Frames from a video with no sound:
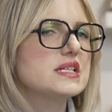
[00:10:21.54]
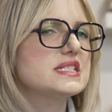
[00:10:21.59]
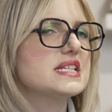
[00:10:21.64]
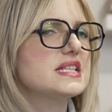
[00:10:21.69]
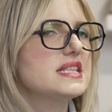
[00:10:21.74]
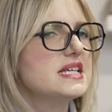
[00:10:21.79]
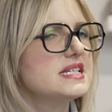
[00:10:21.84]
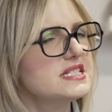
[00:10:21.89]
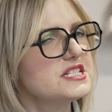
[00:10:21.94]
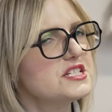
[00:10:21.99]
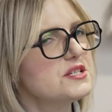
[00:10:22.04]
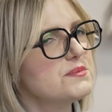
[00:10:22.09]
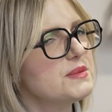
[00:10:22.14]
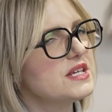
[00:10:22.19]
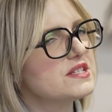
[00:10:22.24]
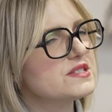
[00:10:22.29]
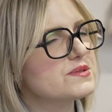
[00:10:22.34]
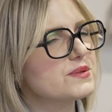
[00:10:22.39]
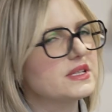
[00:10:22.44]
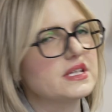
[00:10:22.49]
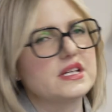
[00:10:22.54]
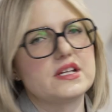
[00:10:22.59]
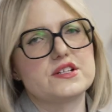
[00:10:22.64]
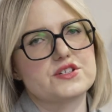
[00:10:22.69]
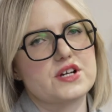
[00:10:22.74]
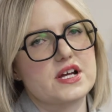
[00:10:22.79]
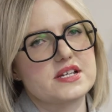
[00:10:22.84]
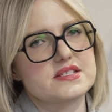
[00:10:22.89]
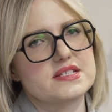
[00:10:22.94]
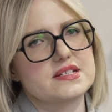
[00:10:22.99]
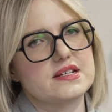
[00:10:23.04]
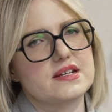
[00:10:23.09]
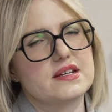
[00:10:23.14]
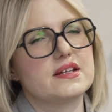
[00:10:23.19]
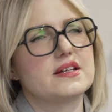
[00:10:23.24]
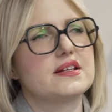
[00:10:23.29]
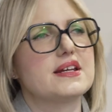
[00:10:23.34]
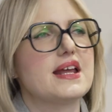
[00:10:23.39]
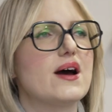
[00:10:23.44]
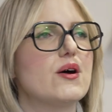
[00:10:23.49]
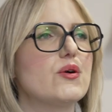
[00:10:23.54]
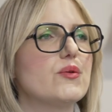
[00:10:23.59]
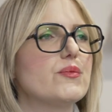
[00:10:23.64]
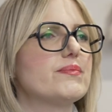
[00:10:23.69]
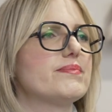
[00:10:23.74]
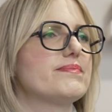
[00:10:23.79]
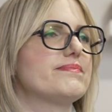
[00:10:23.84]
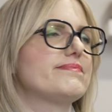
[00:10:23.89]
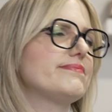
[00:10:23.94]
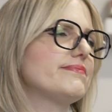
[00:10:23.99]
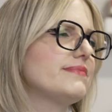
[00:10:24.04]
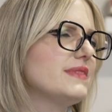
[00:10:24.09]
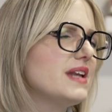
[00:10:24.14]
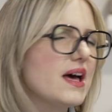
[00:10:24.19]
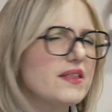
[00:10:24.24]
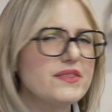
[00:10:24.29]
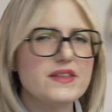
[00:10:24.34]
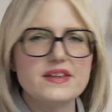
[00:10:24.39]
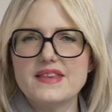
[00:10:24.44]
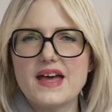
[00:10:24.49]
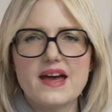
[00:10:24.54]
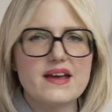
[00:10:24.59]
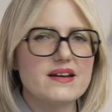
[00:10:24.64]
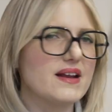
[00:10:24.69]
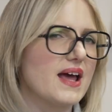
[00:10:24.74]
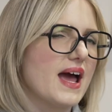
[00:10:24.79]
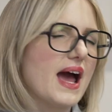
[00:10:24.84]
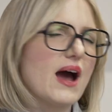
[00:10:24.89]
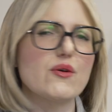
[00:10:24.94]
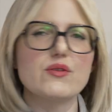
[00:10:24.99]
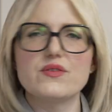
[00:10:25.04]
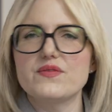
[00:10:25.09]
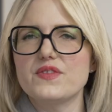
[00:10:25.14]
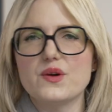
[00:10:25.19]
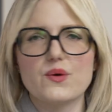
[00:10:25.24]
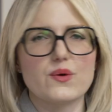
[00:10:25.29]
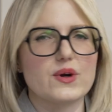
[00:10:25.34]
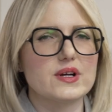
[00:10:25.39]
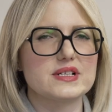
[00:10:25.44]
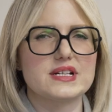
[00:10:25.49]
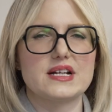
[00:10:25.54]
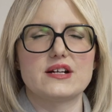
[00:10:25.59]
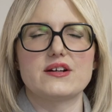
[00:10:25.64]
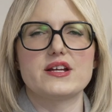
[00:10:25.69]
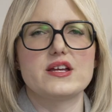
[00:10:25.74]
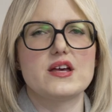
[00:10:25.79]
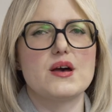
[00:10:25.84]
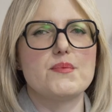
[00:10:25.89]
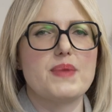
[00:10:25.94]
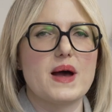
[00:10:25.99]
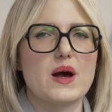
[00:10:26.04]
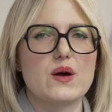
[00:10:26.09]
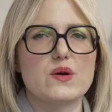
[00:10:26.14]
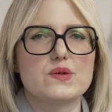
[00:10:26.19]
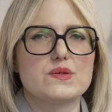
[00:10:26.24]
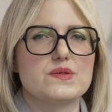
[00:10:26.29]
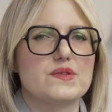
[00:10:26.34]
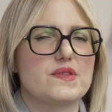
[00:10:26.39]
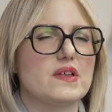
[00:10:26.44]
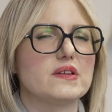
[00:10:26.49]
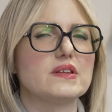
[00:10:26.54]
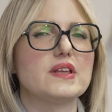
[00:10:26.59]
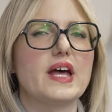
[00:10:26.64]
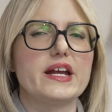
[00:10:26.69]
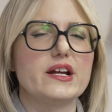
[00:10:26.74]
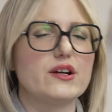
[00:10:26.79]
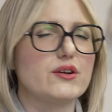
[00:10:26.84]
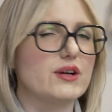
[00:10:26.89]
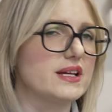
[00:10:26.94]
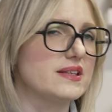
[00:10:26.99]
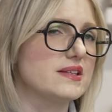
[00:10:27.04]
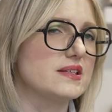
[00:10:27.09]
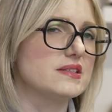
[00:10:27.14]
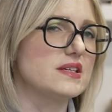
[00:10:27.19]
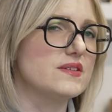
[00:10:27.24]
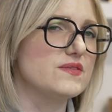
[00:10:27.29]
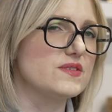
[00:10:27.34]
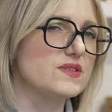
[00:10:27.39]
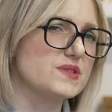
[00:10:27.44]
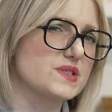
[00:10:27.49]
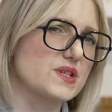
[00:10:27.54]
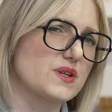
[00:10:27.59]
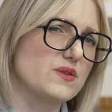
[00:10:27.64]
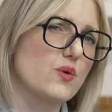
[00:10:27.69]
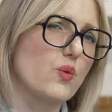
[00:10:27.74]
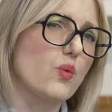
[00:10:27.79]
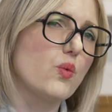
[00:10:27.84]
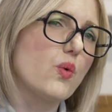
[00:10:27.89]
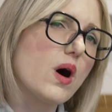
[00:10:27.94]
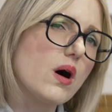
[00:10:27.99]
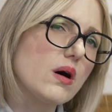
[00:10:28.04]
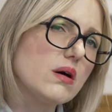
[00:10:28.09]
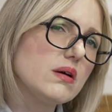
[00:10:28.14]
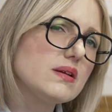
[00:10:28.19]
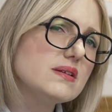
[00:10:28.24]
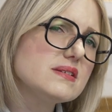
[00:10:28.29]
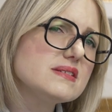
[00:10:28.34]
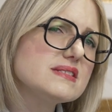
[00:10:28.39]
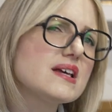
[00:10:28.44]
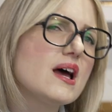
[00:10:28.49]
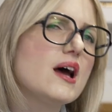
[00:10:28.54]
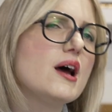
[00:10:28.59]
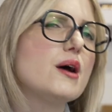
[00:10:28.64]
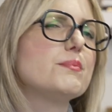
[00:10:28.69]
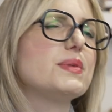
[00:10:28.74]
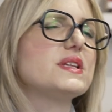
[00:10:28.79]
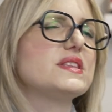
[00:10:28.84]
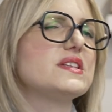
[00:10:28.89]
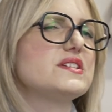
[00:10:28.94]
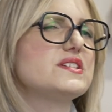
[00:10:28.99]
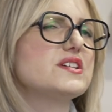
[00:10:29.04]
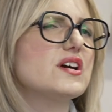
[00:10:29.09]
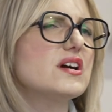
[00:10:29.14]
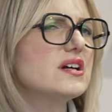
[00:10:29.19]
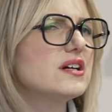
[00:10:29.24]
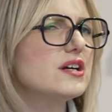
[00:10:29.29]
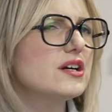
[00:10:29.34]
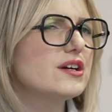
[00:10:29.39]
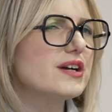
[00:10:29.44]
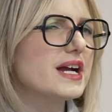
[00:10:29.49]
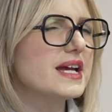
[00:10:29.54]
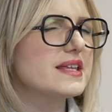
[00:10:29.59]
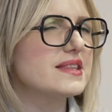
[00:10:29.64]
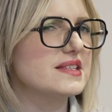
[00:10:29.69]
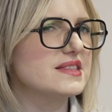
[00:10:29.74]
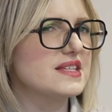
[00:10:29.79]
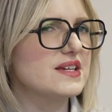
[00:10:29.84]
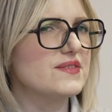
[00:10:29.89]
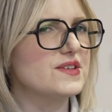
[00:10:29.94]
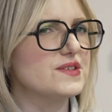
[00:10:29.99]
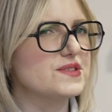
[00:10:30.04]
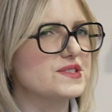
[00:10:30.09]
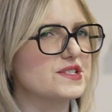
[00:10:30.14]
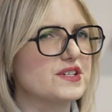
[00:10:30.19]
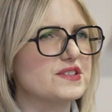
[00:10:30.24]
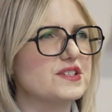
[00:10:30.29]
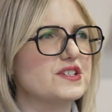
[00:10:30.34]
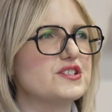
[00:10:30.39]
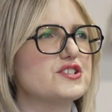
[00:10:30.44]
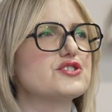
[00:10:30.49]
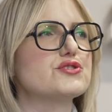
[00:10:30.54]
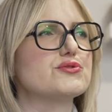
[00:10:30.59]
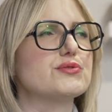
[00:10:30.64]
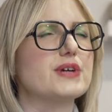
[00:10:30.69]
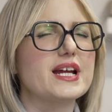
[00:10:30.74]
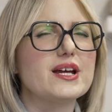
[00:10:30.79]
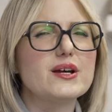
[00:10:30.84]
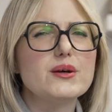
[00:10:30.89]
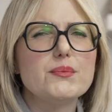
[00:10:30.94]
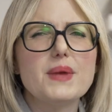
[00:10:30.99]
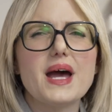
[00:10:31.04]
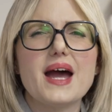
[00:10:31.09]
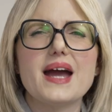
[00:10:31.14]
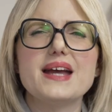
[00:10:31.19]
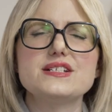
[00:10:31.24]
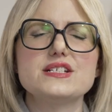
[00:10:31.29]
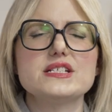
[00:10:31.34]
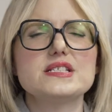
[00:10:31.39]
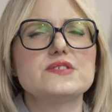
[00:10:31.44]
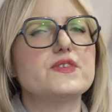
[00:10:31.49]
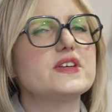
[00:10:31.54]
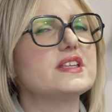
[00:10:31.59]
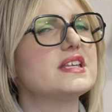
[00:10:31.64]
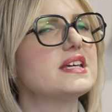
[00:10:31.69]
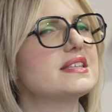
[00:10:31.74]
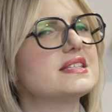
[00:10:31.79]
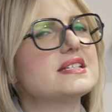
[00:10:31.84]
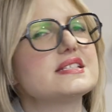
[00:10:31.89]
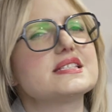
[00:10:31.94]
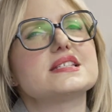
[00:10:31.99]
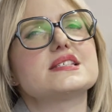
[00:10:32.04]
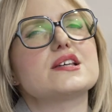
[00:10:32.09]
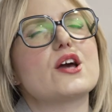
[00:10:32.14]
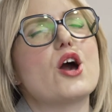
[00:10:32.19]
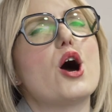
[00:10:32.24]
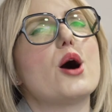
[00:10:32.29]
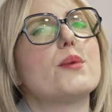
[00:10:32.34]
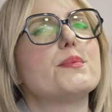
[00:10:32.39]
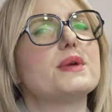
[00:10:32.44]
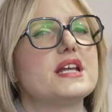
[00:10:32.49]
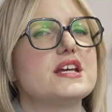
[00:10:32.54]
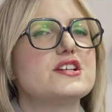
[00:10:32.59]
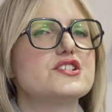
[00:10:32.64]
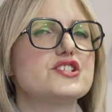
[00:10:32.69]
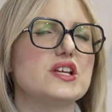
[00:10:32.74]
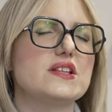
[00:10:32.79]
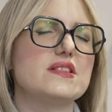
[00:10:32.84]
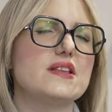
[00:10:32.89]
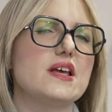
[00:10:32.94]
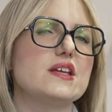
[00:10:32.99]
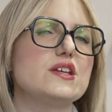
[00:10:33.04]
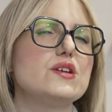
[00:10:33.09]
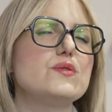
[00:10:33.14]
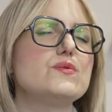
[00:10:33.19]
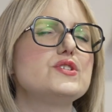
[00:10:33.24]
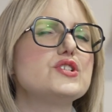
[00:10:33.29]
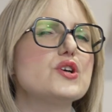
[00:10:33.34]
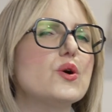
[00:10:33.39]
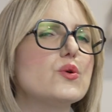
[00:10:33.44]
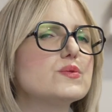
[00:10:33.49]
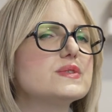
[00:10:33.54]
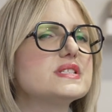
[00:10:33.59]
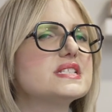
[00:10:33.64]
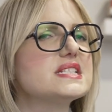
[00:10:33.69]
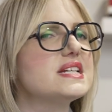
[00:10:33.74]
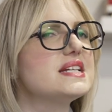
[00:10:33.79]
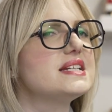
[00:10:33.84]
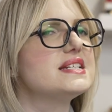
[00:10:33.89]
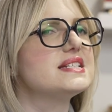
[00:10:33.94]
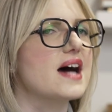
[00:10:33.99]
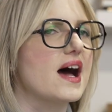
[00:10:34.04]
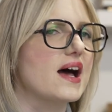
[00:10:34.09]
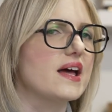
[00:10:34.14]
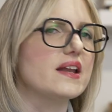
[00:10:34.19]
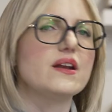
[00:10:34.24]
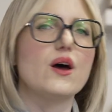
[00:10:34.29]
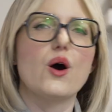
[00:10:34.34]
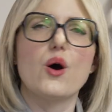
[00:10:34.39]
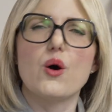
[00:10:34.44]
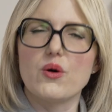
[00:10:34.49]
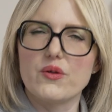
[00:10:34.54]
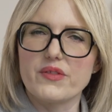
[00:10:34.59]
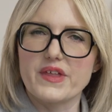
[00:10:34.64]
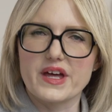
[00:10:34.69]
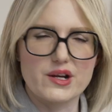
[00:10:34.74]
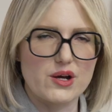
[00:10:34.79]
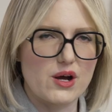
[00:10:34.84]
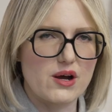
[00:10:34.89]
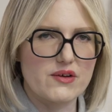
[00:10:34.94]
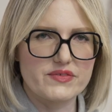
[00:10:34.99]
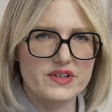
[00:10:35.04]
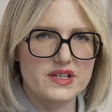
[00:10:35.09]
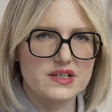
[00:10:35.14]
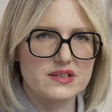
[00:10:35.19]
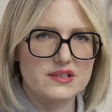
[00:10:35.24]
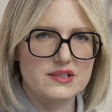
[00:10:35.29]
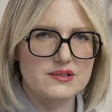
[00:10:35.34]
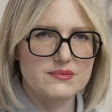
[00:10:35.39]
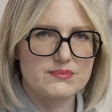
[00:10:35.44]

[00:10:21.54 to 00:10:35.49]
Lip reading: So this to me is really interesting. Now, nothing that out of the ordinary about the light gray that they've used on the walls, but the darker gray that they've used on the trim, I just feel like this is a combination that you don't see done all that often.